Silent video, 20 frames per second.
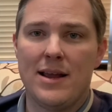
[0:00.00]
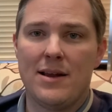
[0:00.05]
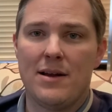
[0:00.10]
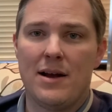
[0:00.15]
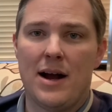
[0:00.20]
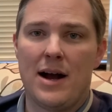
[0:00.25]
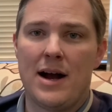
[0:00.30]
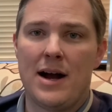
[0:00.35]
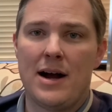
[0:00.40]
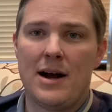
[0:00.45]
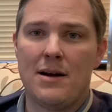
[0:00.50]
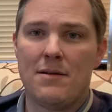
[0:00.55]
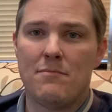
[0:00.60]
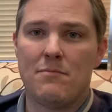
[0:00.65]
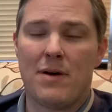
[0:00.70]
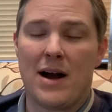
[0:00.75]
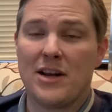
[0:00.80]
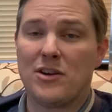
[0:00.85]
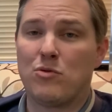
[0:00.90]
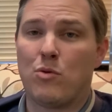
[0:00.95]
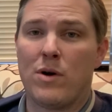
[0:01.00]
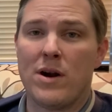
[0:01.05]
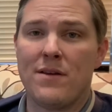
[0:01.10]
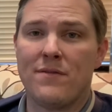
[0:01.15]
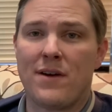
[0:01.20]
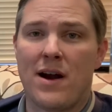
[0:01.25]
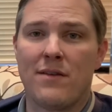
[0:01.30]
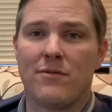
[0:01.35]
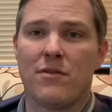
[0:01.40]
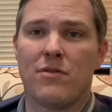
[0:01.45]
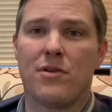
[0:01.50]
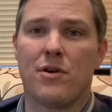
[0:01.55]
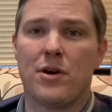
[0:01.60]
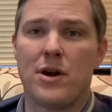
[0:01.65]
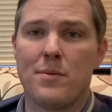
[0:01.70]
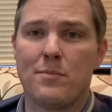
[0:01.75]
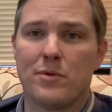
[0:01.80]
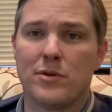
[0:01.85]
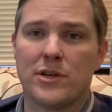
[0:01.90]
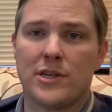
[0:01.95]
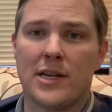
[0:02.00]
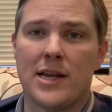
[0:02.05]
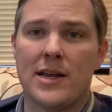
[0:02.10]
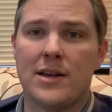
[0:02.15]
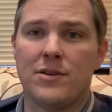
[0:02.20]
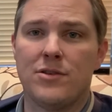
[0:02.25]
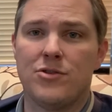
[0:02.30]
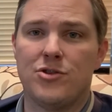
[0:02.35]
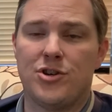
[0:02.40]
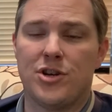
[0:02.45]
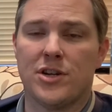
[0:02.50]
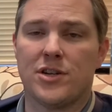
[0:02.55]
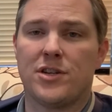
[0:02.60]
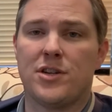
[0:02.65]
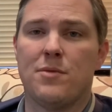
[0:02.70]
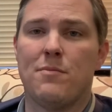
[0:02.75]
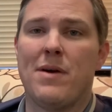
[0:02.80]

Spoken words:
by 25 or 30% just to